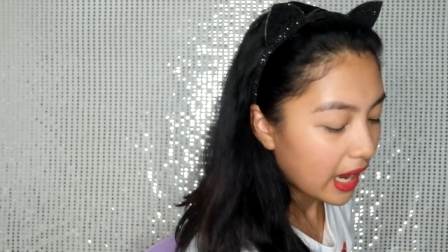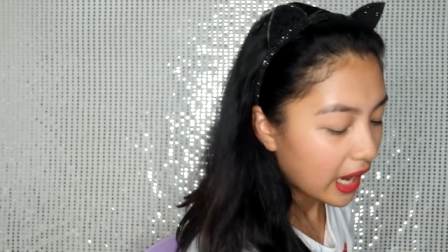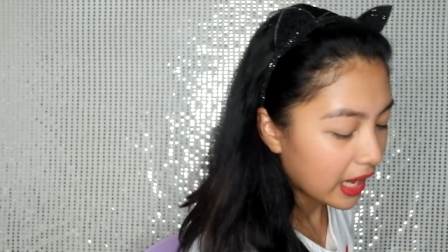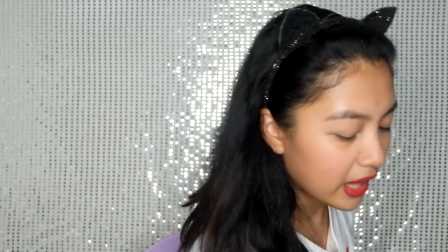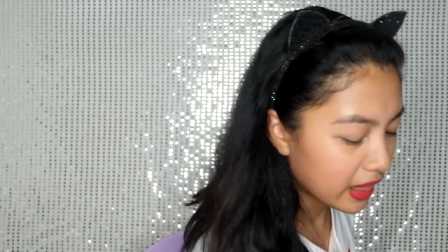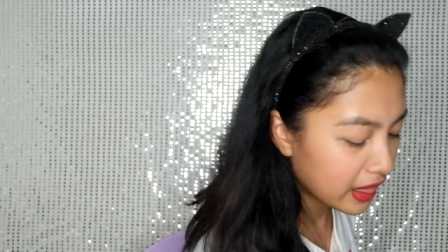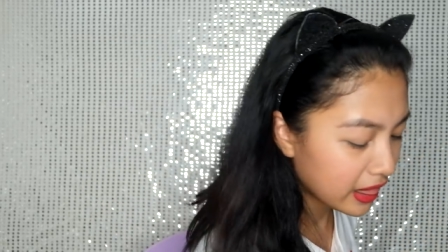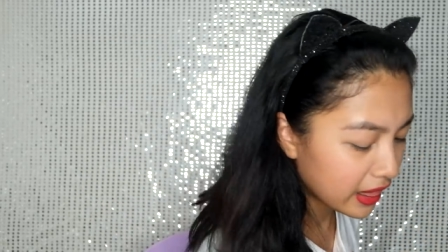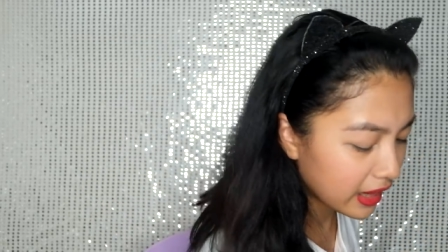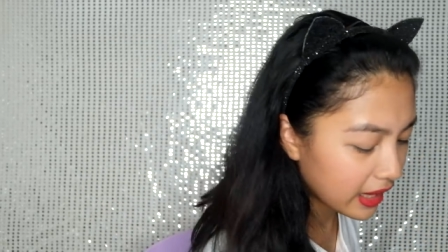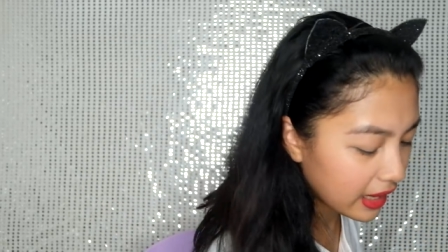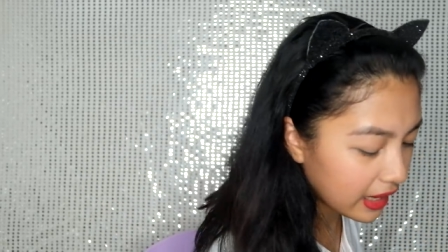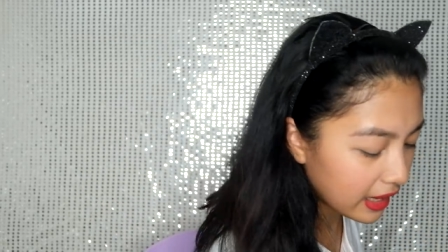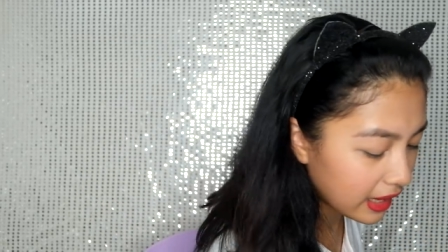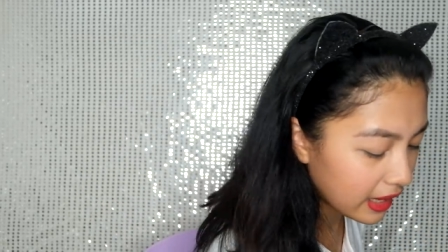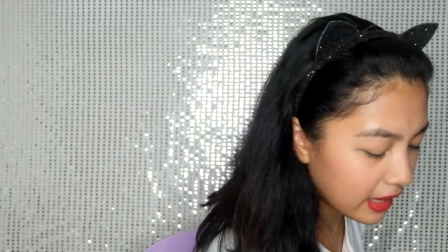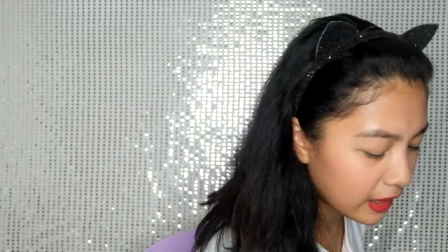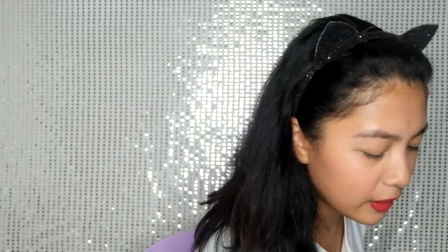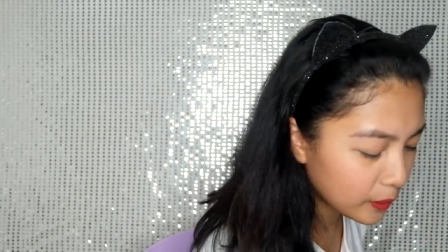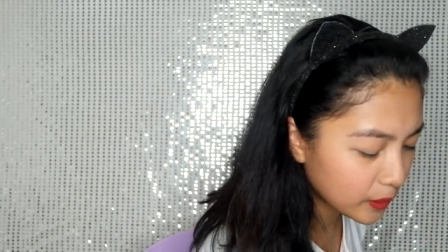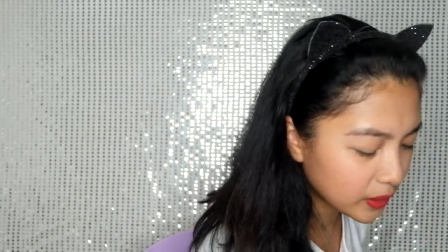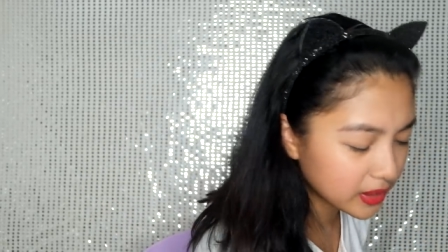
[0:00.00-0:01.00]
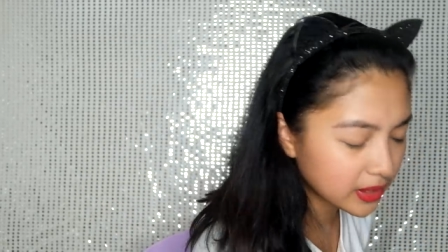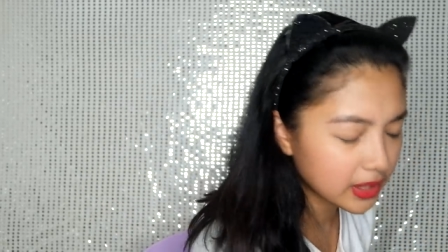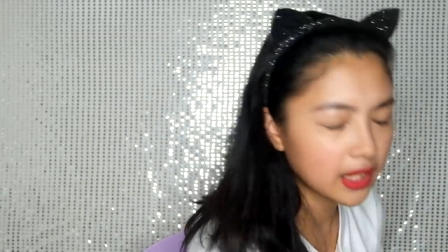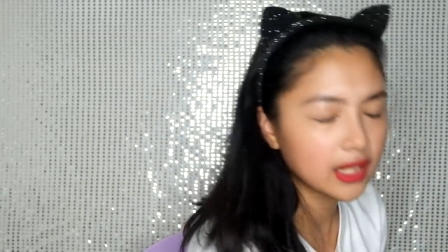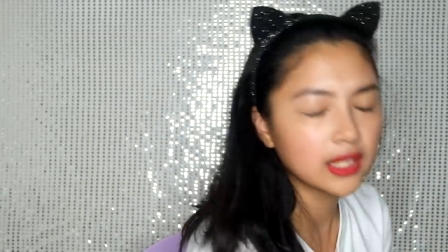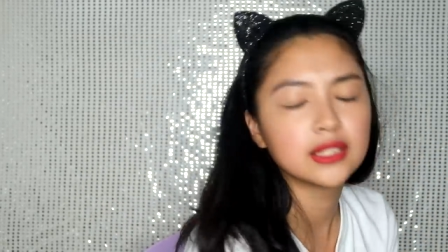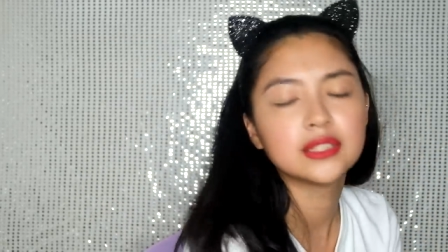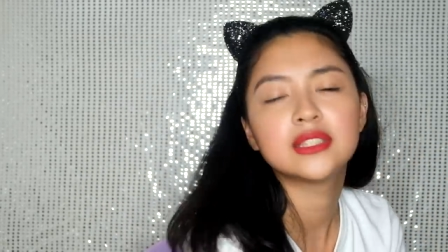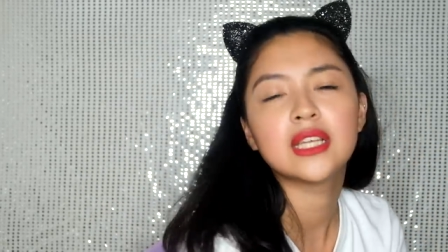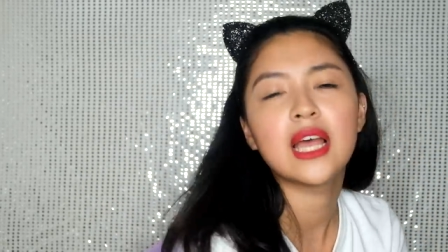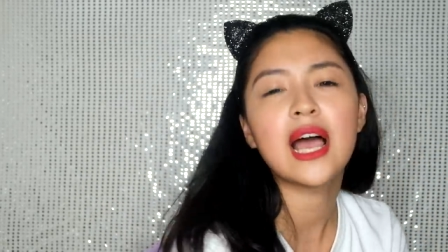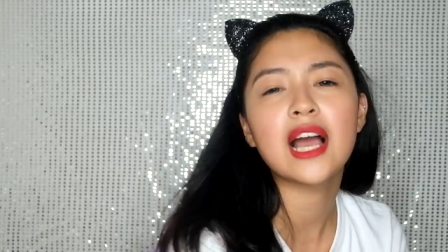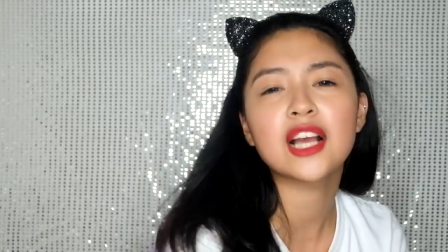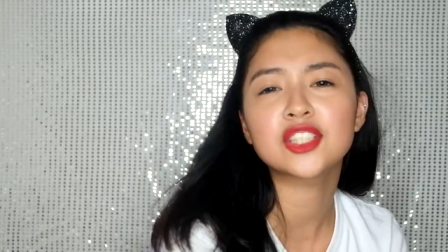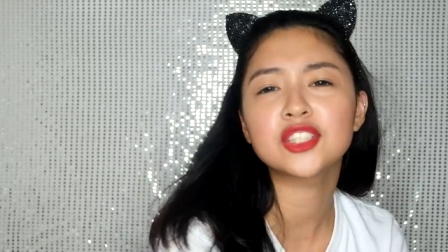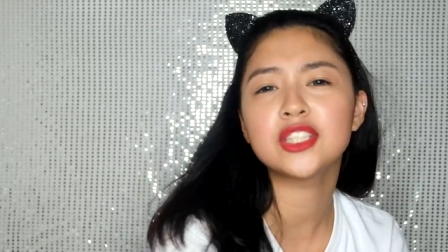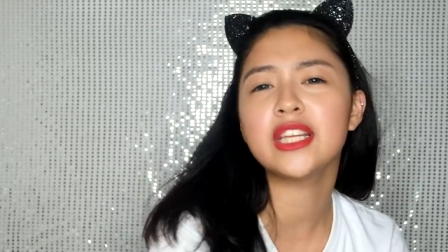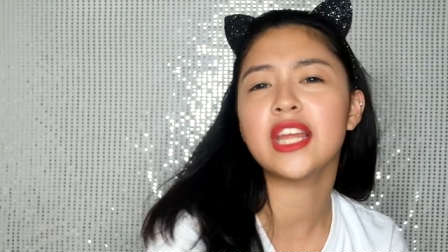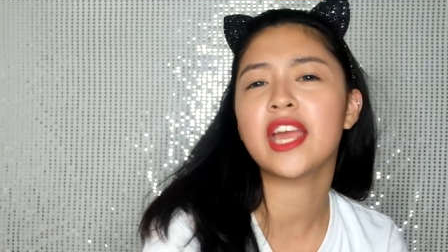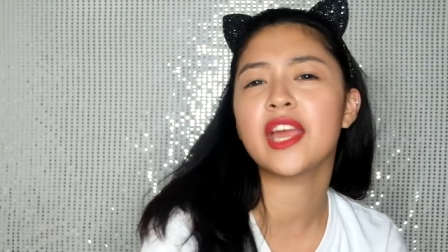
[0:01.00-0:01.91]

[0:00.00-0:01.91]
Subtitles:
And then, what else? Actually,